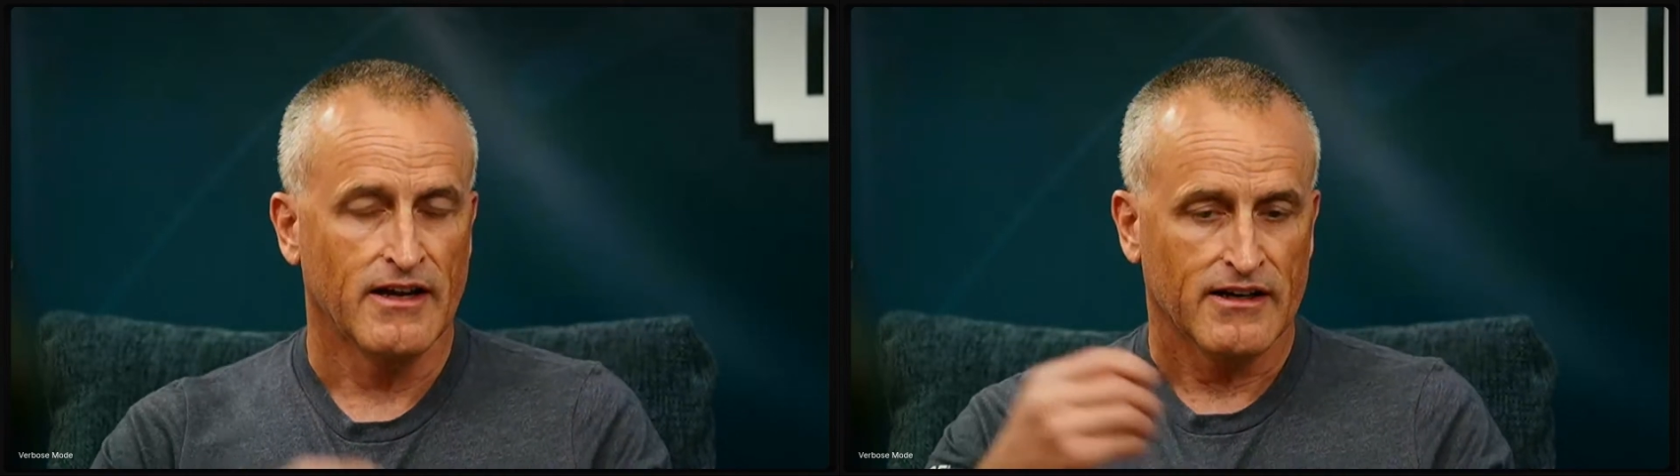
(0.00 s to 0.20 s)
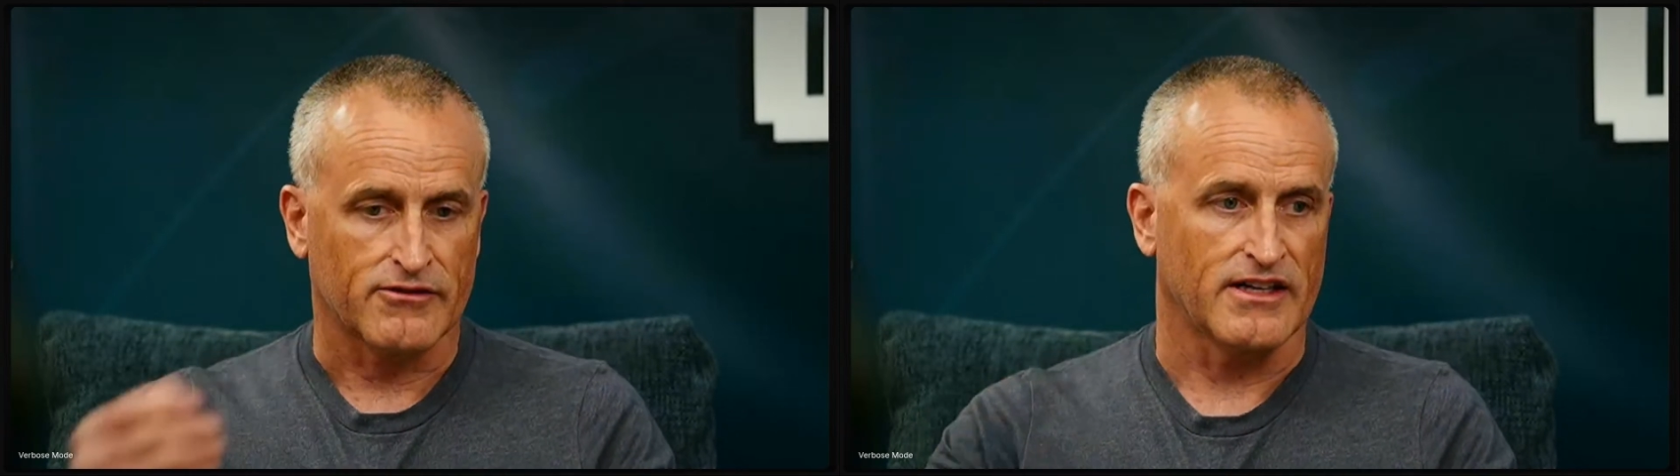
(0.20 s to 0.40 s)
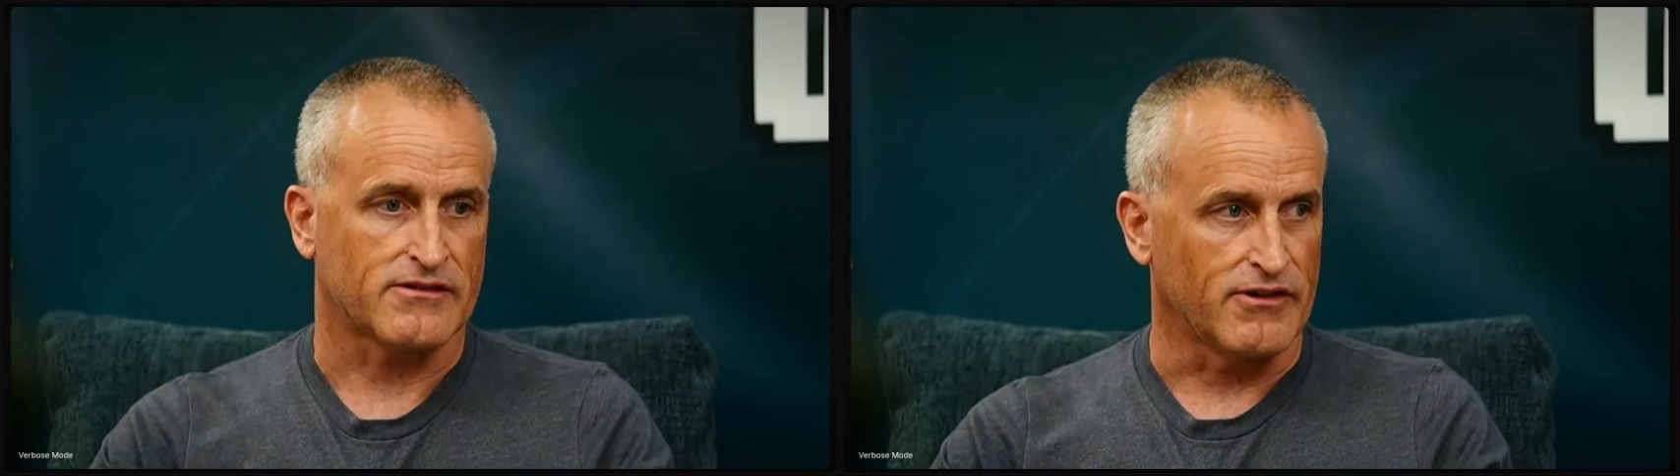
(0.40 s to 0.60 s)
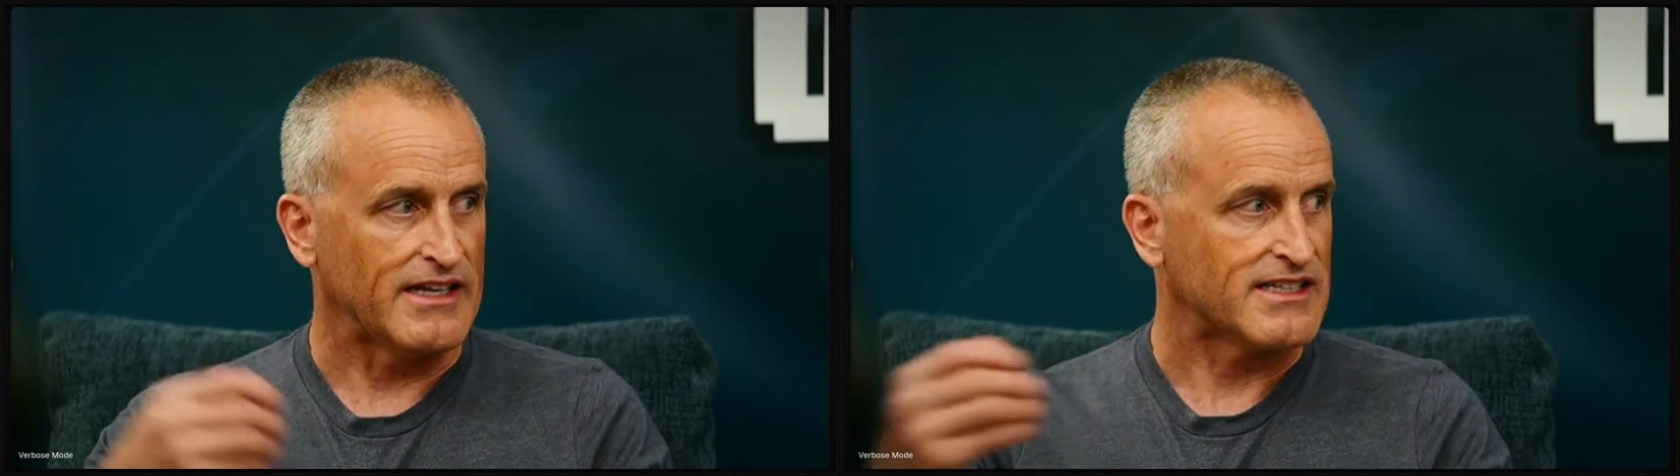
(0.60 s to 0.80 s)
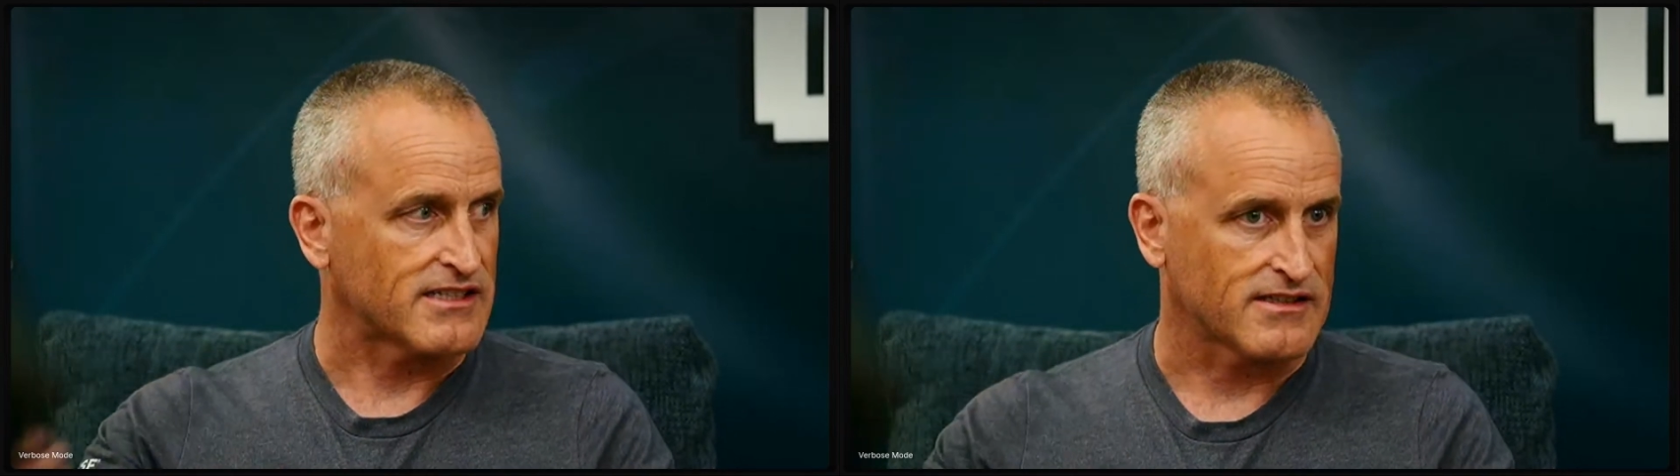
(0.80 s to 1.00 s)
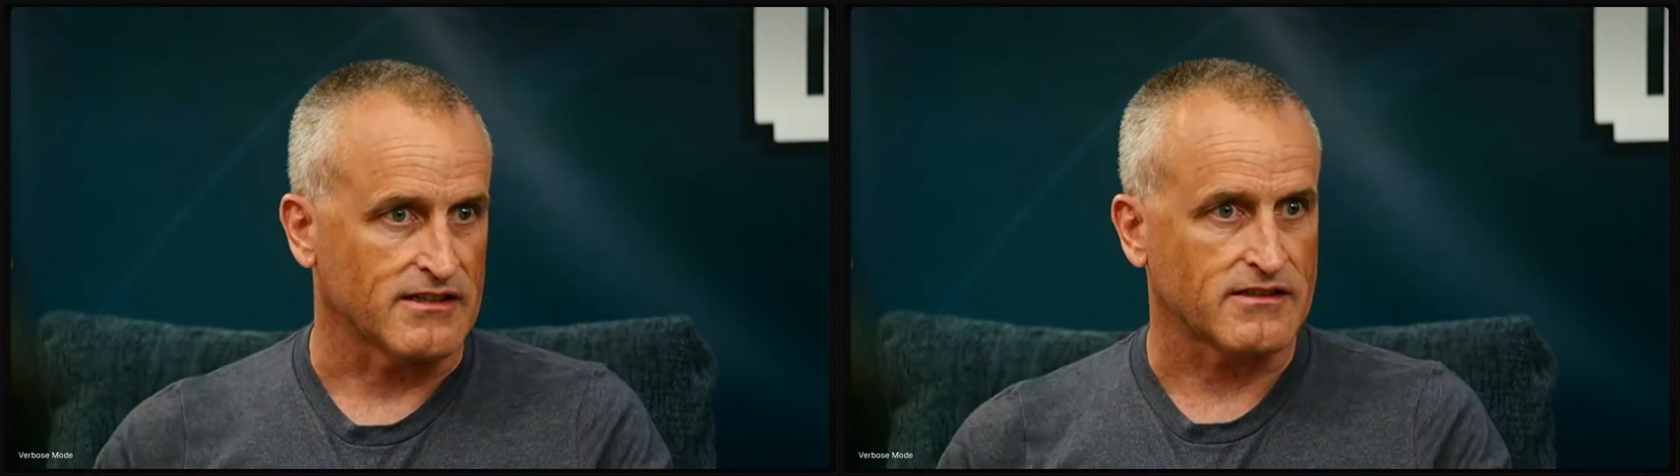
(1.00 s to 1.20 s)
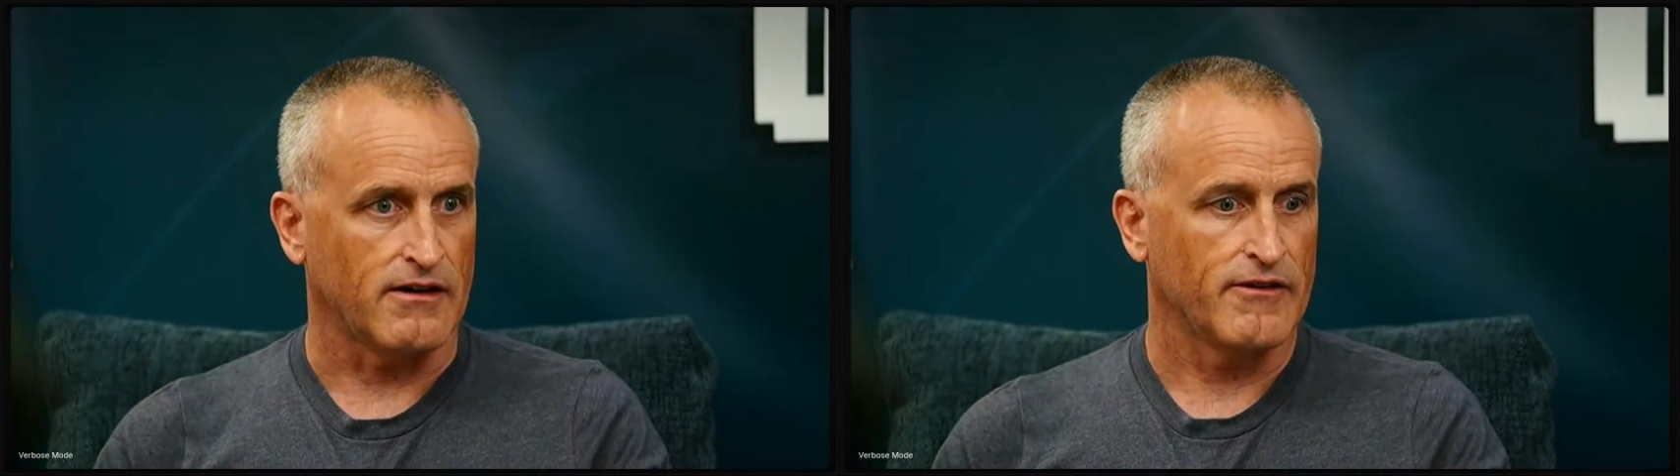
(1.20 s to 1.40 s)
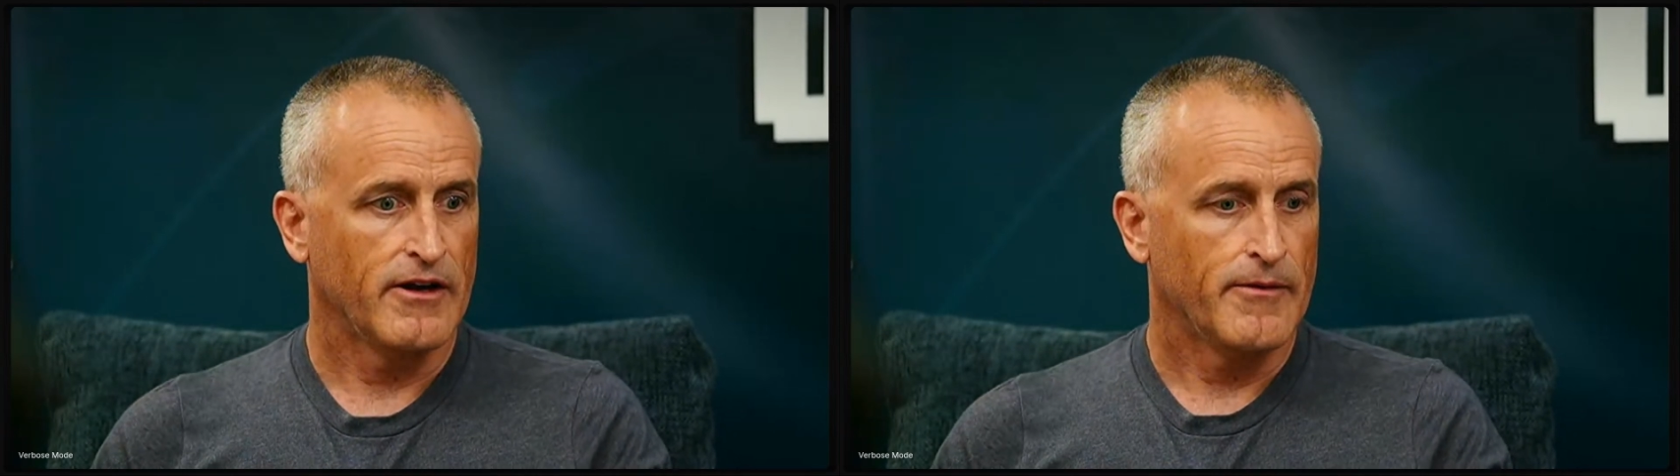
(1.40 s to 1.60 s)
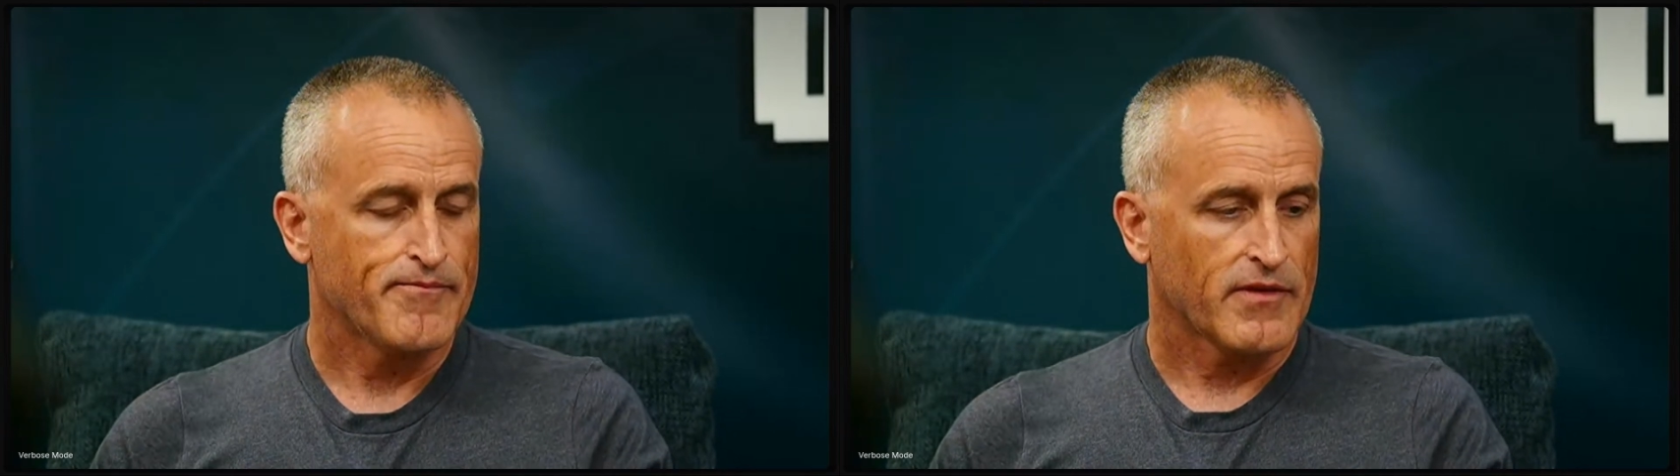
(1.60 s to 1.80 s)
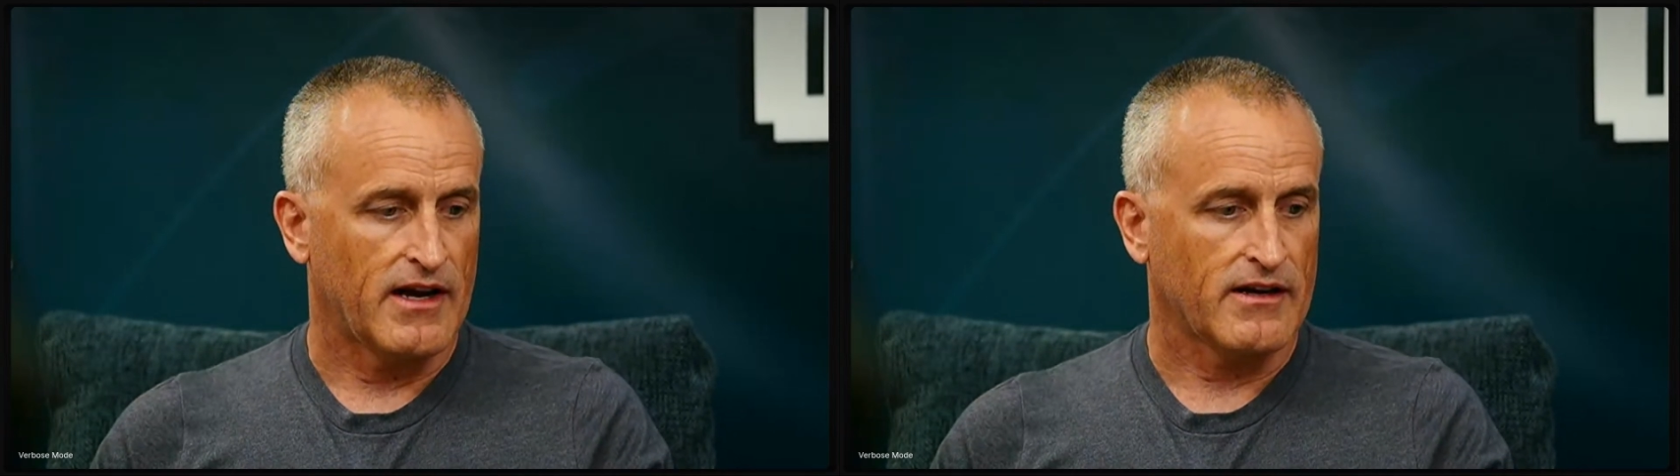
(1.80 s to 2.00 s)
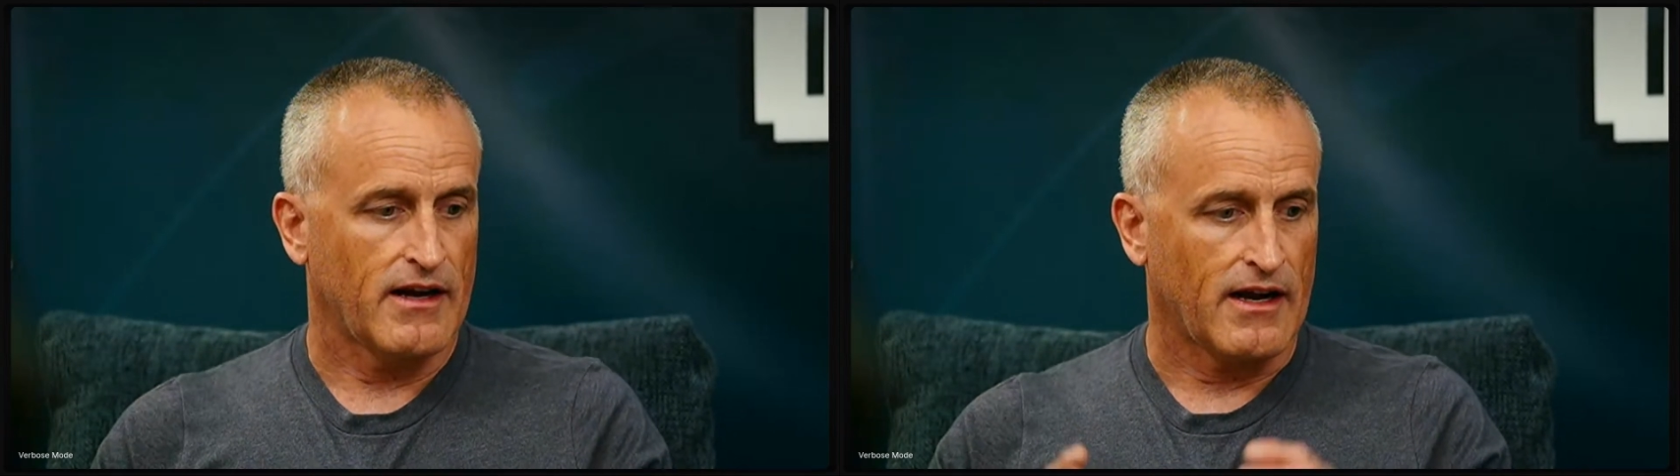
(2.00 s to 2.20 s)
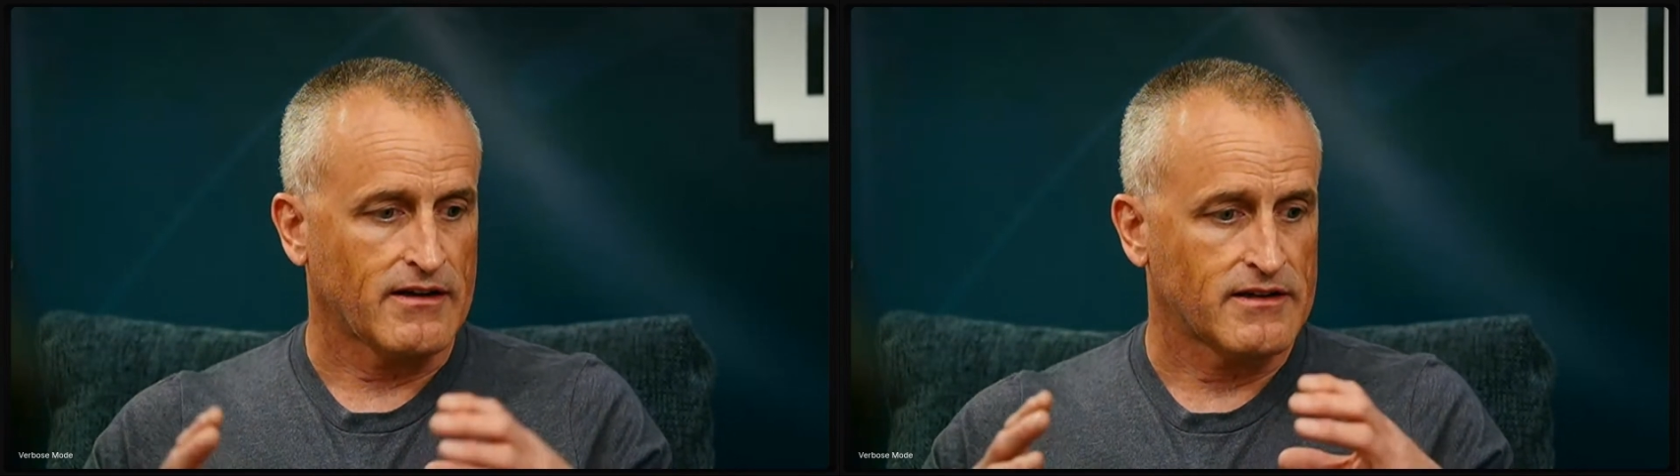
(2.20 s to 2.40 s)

creates releases and stuff. And